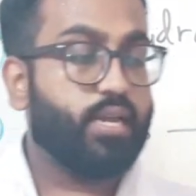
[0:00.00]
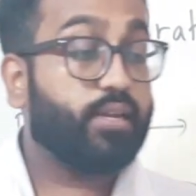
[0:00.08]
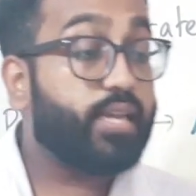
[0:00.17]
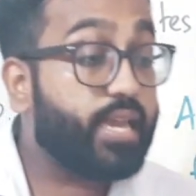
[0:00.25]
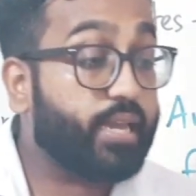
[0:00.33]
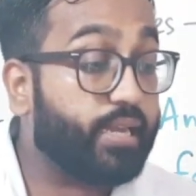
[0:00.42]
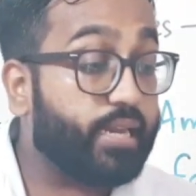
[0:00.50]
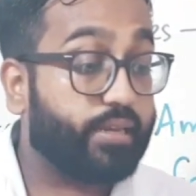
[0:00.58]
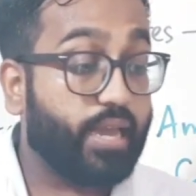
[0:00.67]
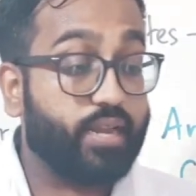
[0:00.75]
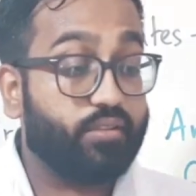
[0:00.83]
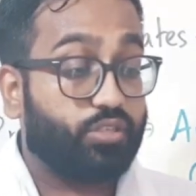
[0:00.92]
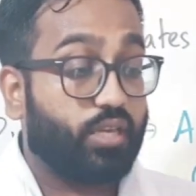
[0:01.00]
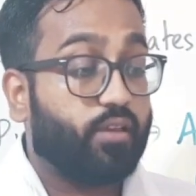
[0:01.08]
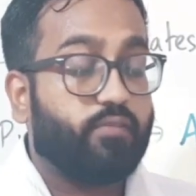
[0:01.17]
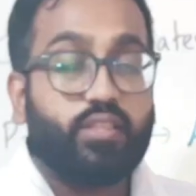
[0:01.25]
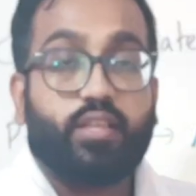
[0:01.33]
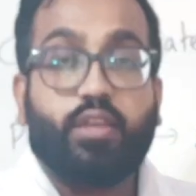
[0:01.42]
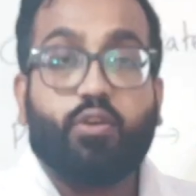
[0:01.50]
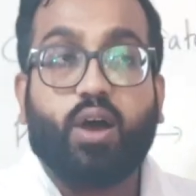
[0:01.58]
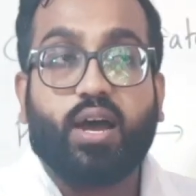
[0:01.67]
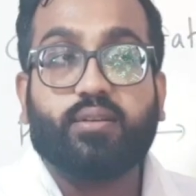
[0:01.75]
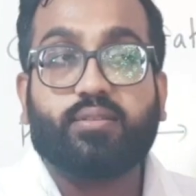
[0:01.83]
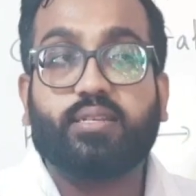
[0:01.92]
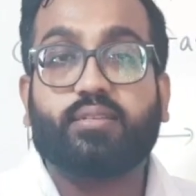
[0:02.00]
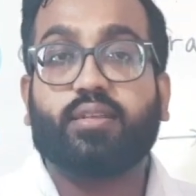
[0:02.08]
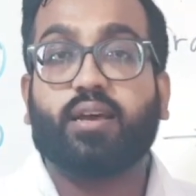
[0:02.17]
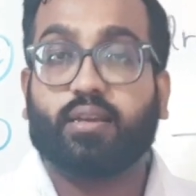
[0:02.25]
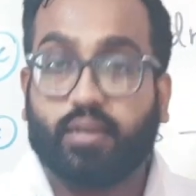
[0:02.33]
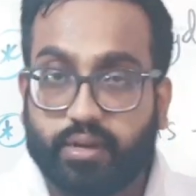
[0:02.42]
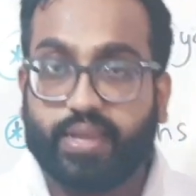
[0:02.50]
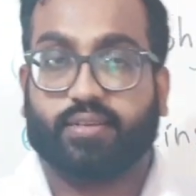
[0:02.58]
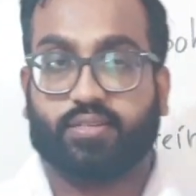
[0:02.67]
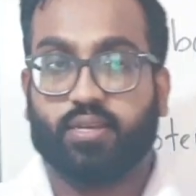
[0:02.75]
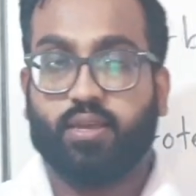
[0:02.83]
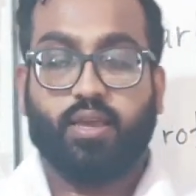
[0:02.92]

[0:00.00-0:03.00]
Take it and check whether your answers are correct.